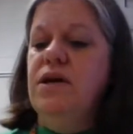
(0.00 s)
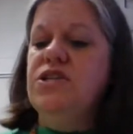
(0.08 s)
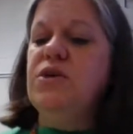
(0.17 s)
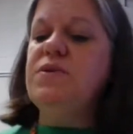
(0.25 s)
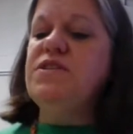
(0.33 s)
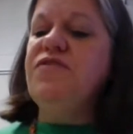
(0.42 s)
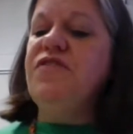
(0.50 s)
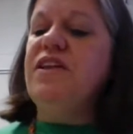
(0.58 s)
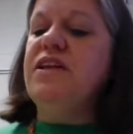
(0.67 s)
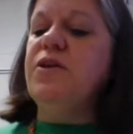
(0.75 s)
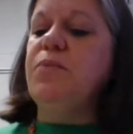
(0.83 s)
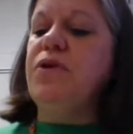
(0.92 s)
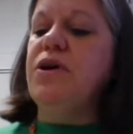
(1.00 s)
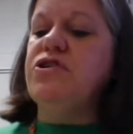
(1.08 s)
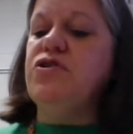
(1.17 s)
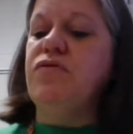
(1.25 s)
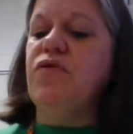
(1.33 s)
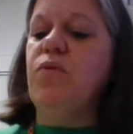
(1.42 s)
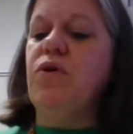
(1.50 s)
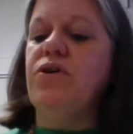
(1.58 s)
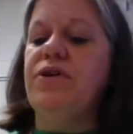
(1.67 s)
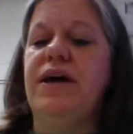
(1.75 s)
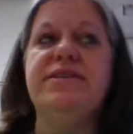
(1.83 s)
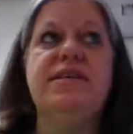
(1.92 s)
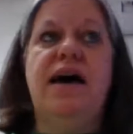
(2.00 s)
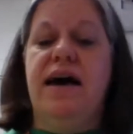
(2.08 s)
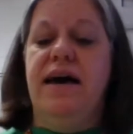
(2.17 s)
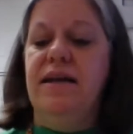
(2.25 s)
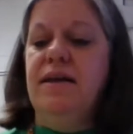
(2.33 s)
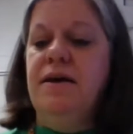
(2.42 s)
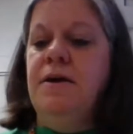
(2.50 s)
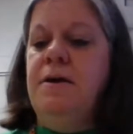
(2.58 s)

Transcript: She was feeling the pressure of the world outside,